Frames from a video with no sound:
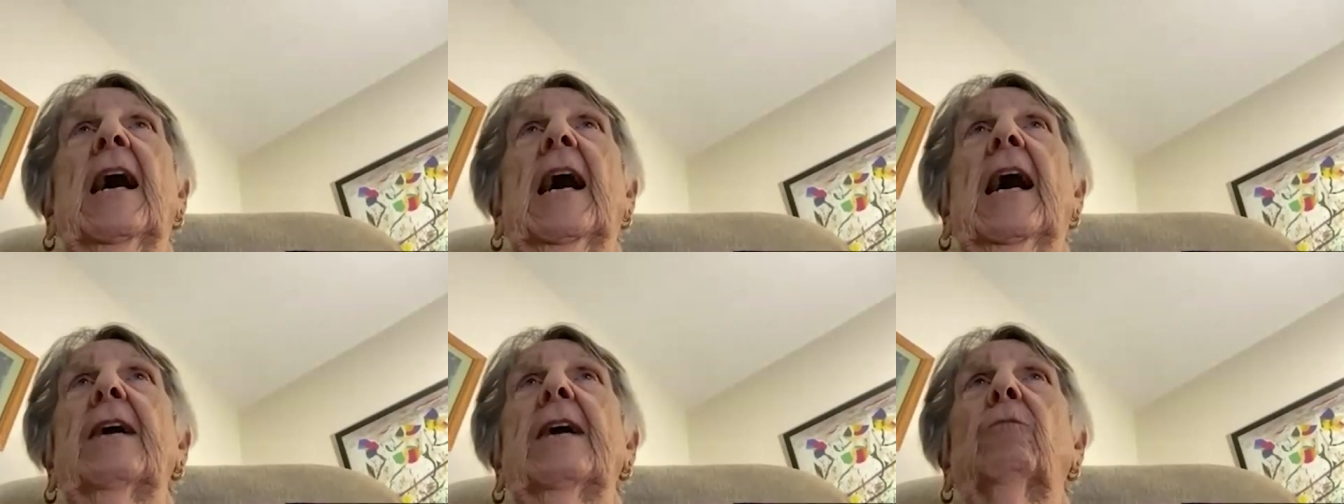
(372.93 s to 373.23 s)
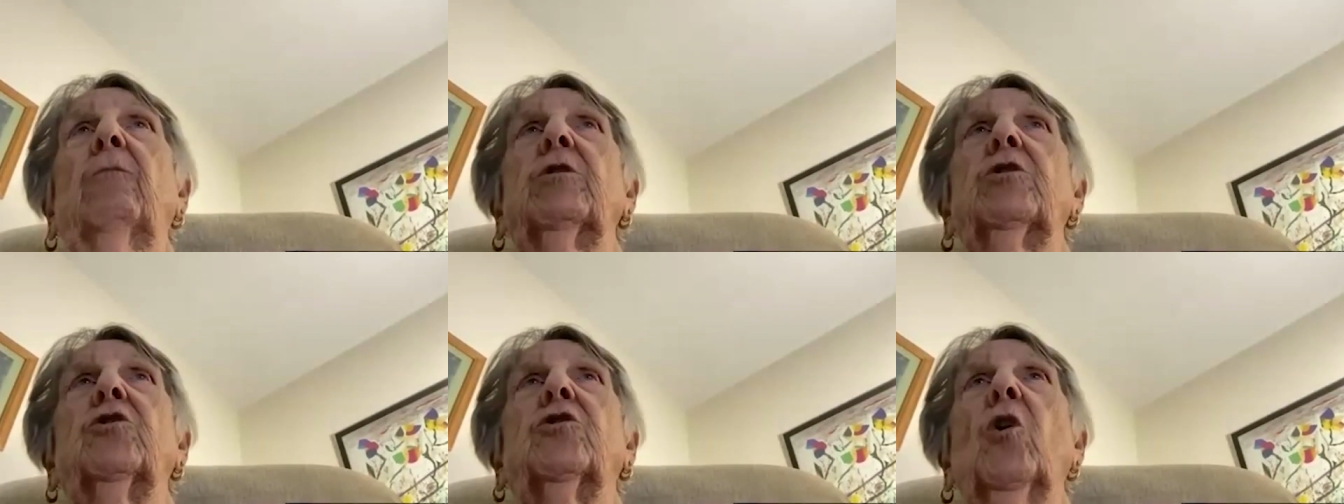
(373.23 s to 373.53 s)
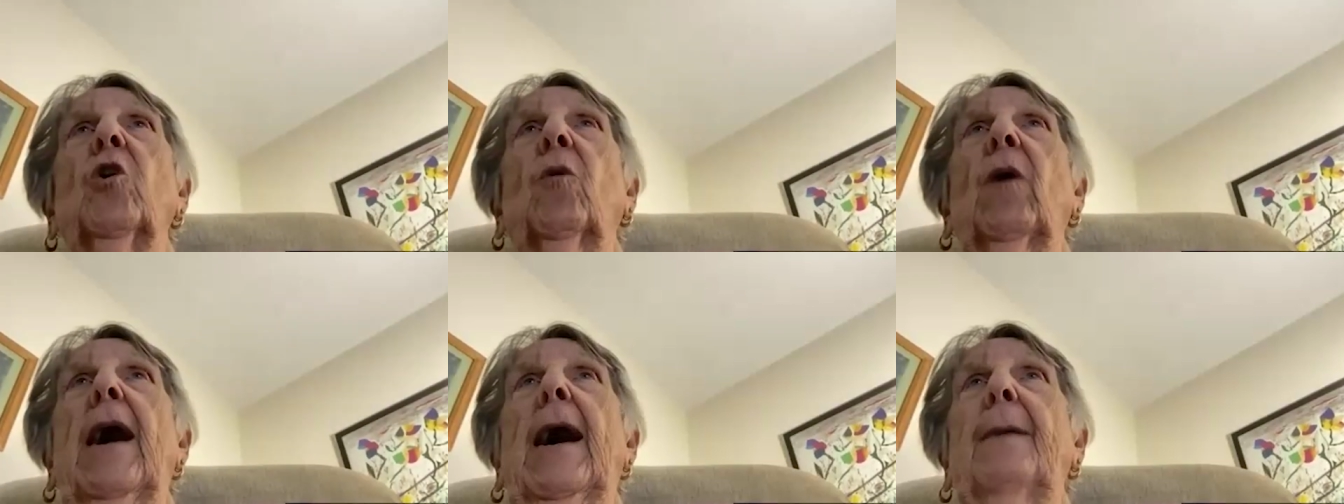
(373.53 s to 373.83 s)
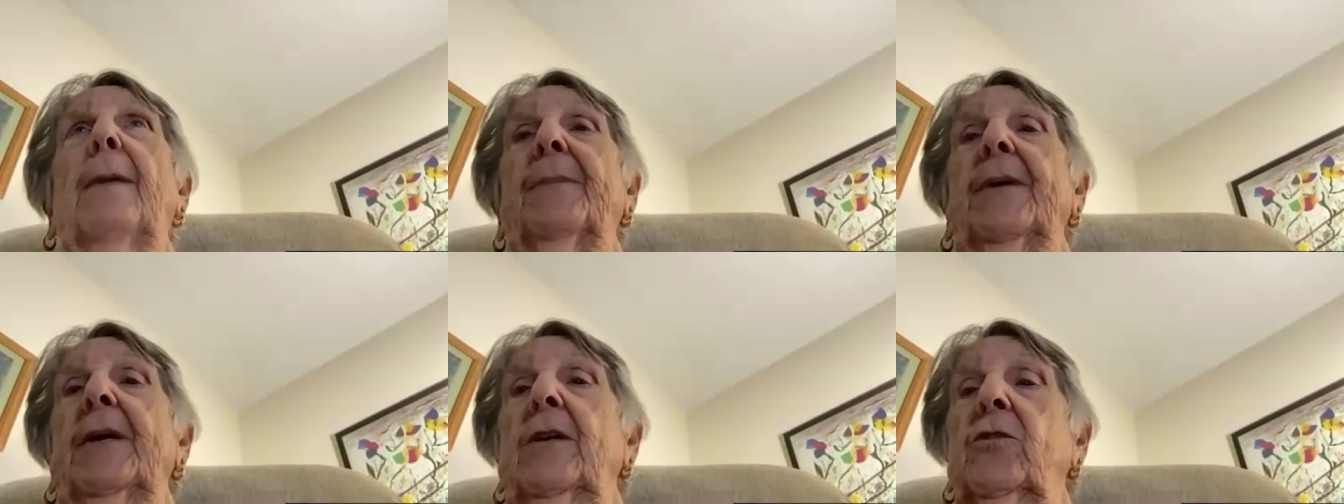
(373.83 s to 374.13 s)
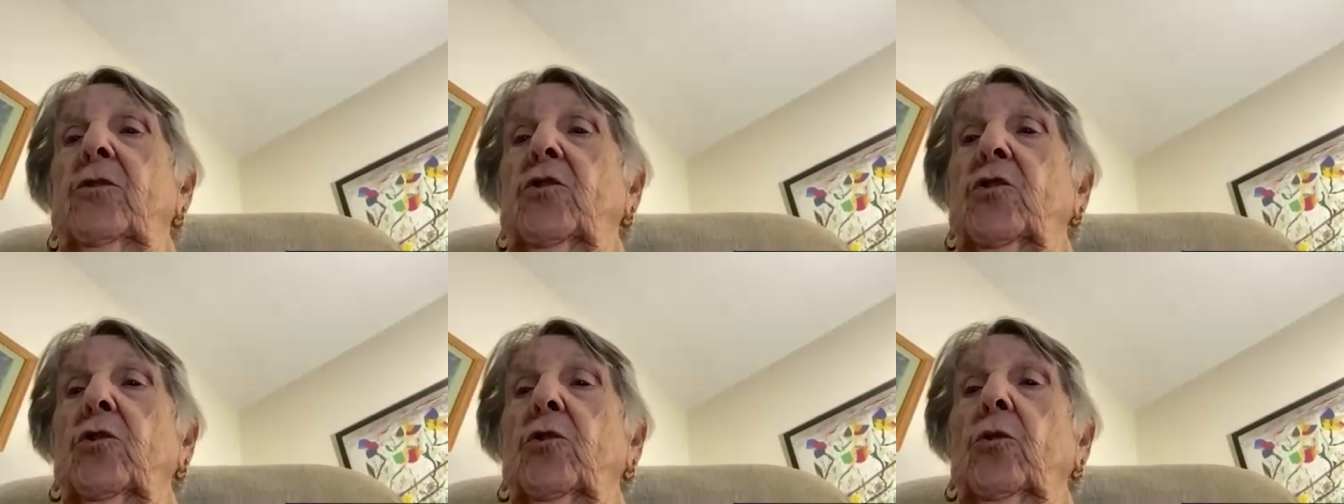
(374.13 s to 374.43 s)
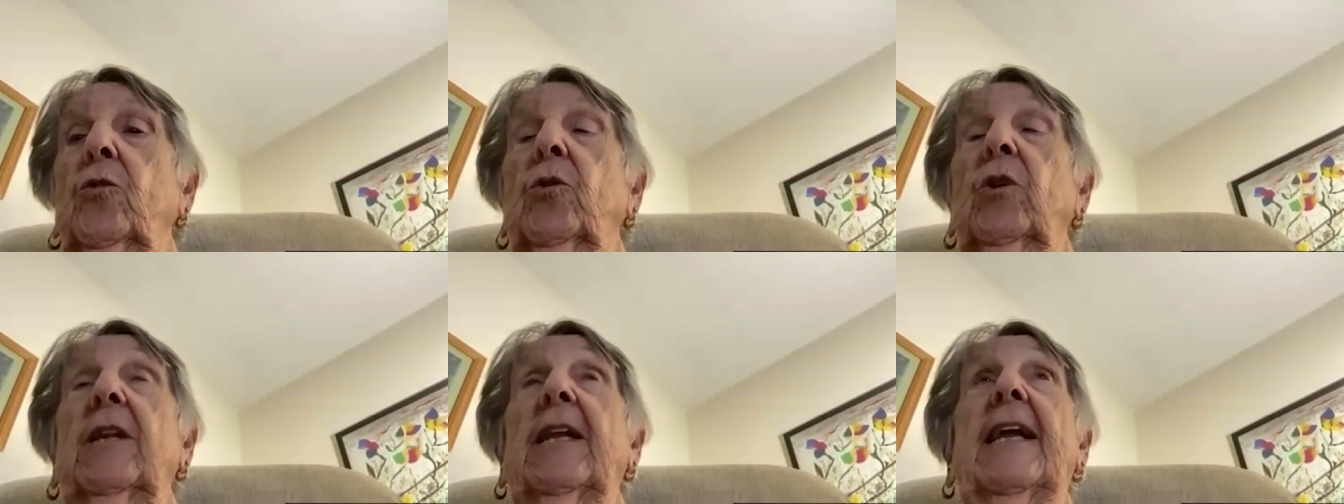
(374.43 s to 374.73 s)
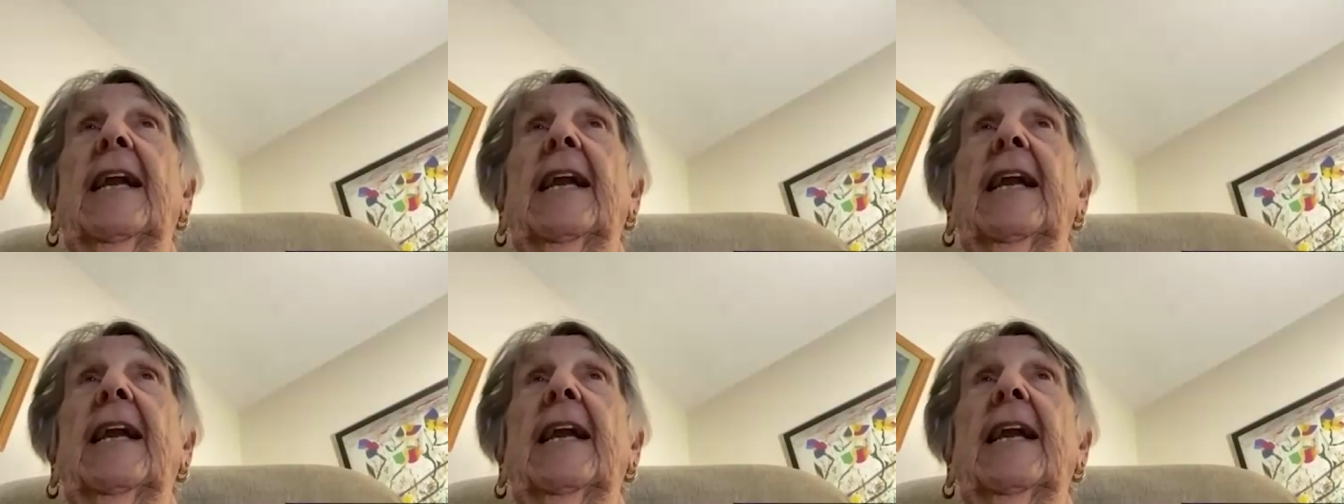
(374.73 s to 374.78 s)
I was so happy in school.